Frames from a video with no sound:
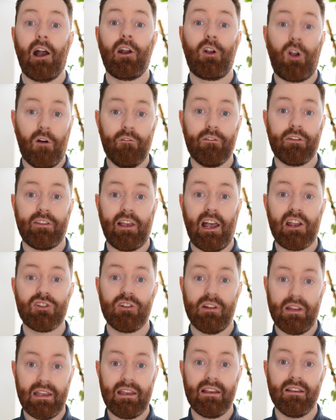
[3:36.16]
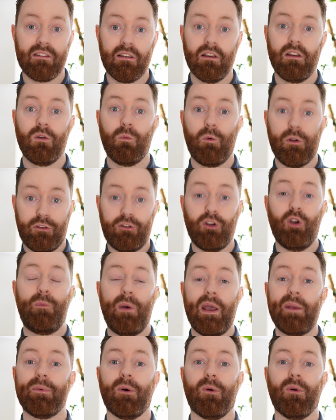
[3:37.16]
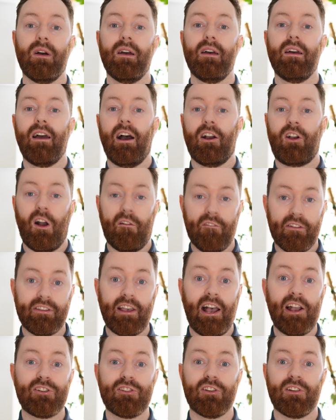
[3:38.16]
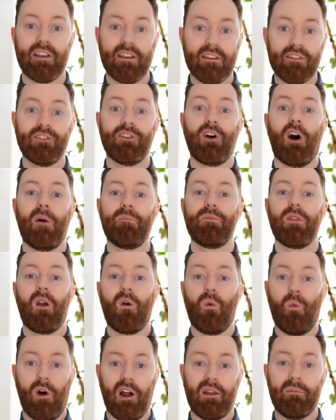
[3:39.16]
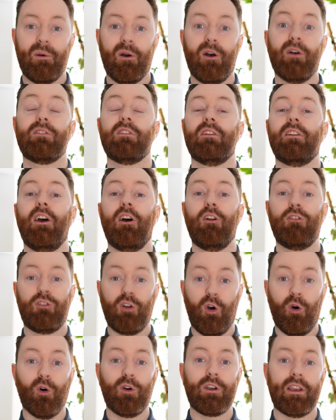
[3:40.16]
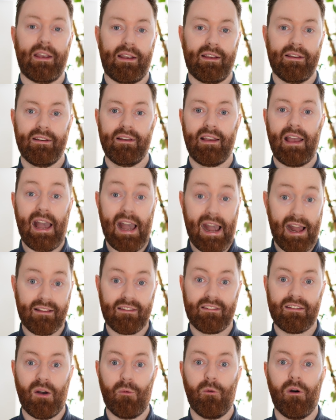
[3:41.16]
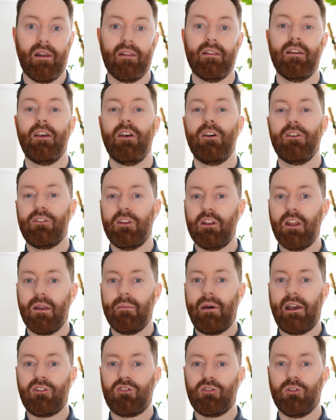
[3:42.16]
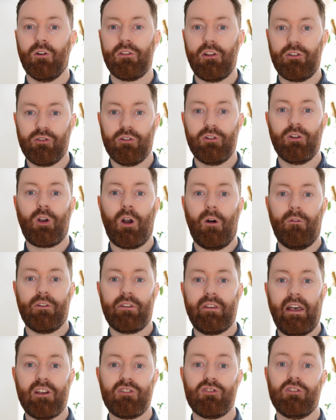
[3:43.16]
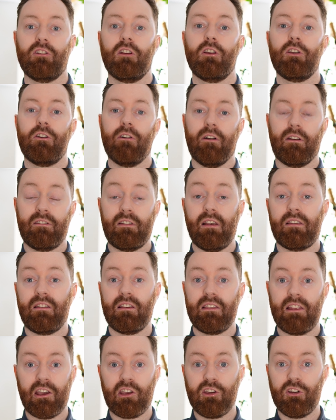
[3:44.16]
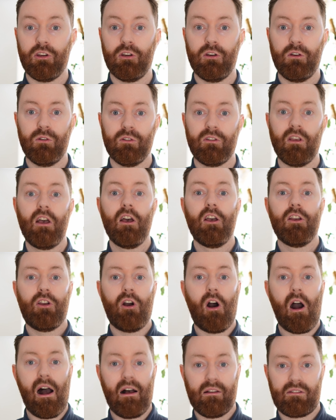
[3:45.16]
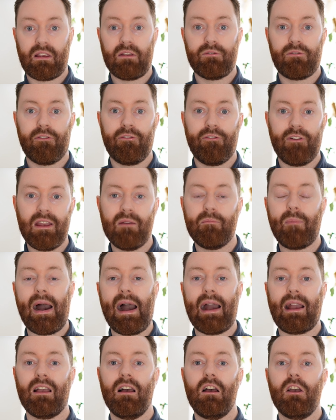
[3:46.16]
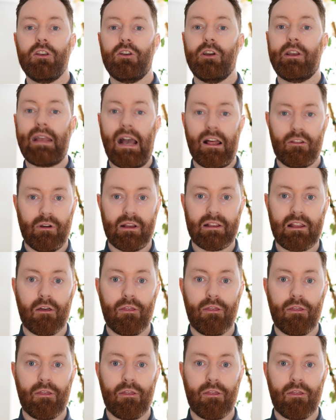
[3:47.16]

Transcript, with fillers: a conversation is with two people. A conversation is not one person talking at someone. So you need to make sure that during the conversation, you're assessing their cues, you're asking for feedback, you're gathering